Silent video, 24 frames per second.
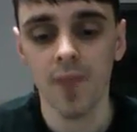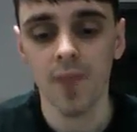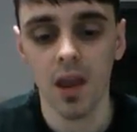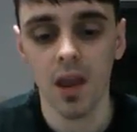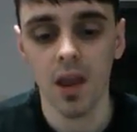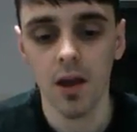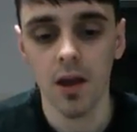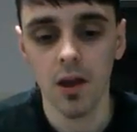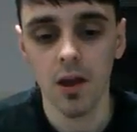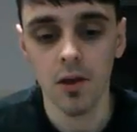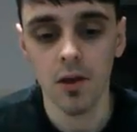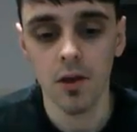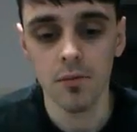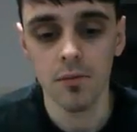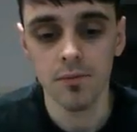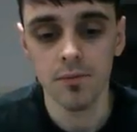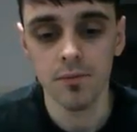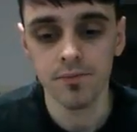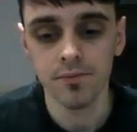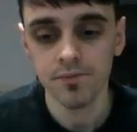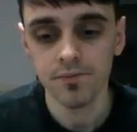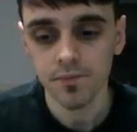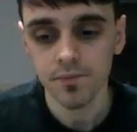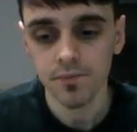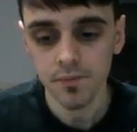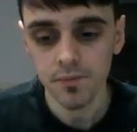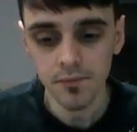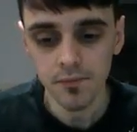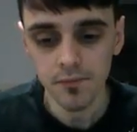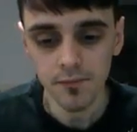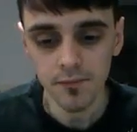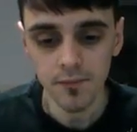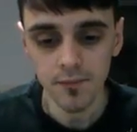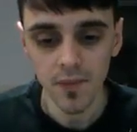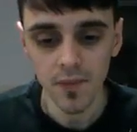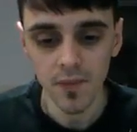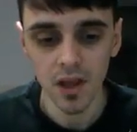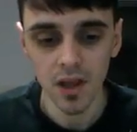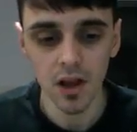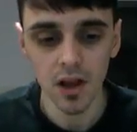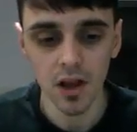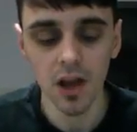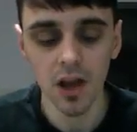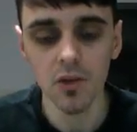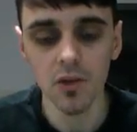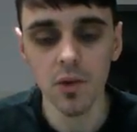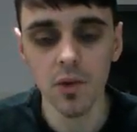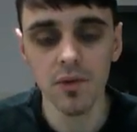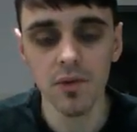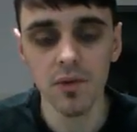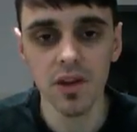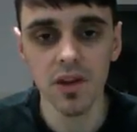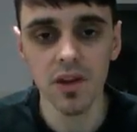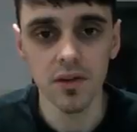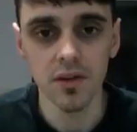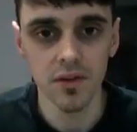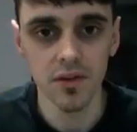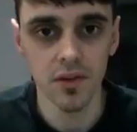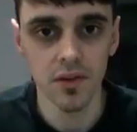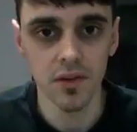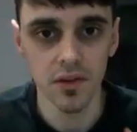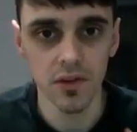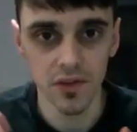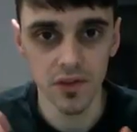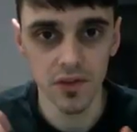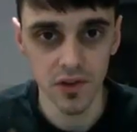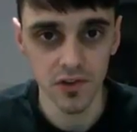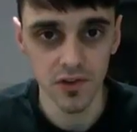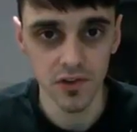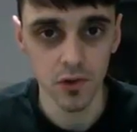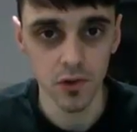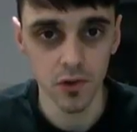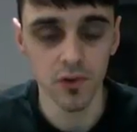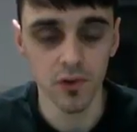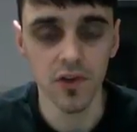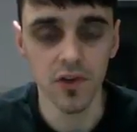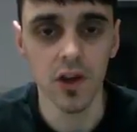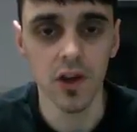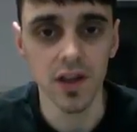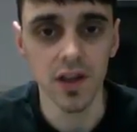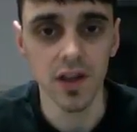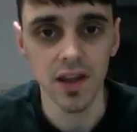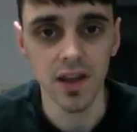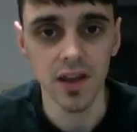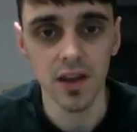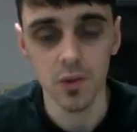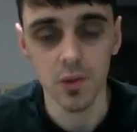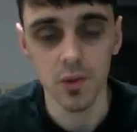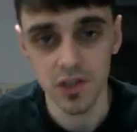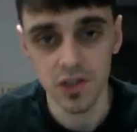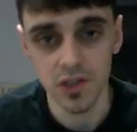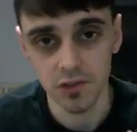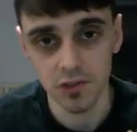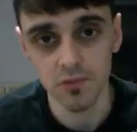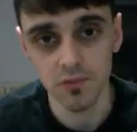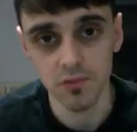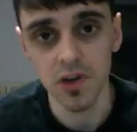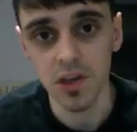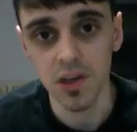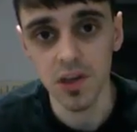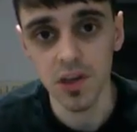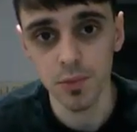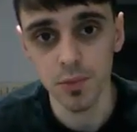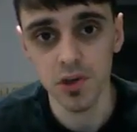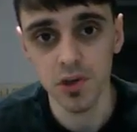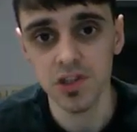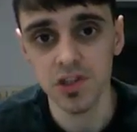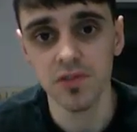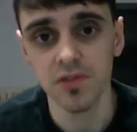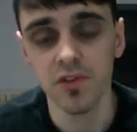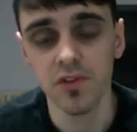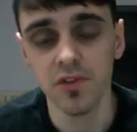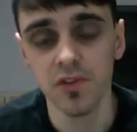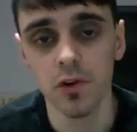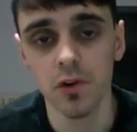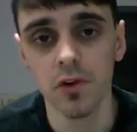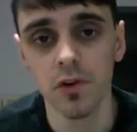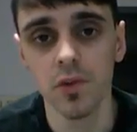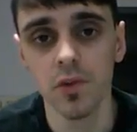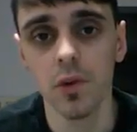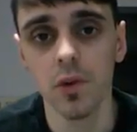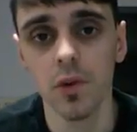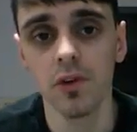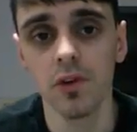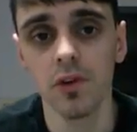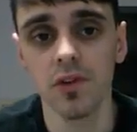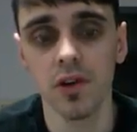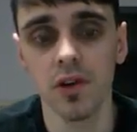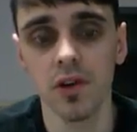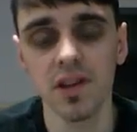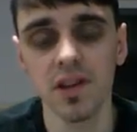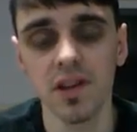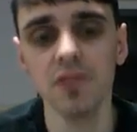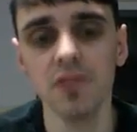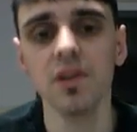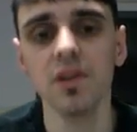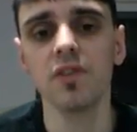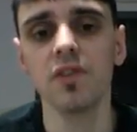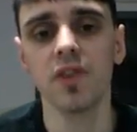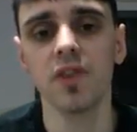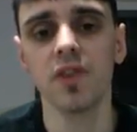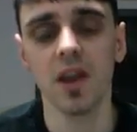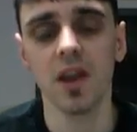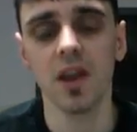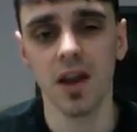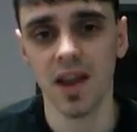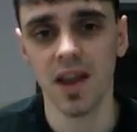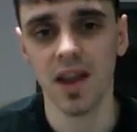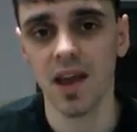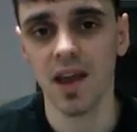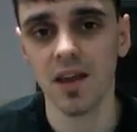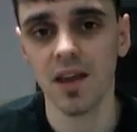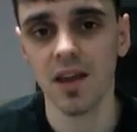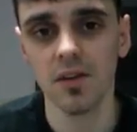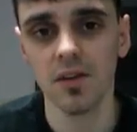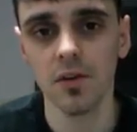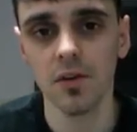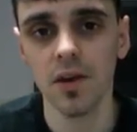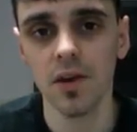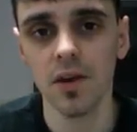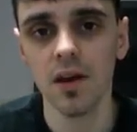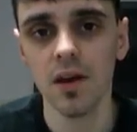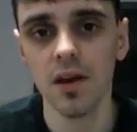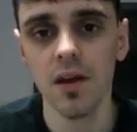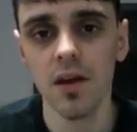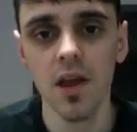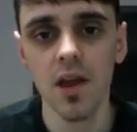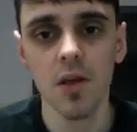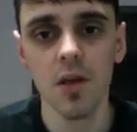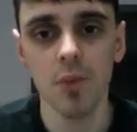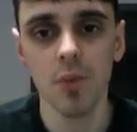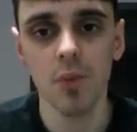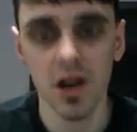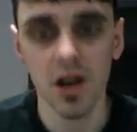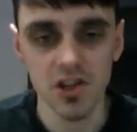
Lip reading: kind of within this sort of early year, which I'm really pushing for as well. So I definitely think I can do that, but I